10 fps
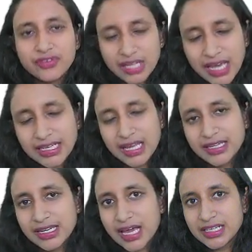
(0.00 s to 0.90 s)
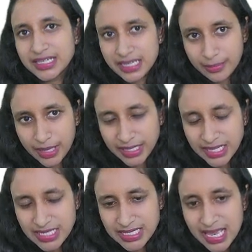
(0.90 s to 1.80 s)
phenylalanine
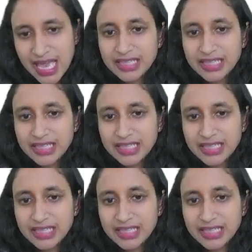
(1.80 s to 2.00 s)
deaminase.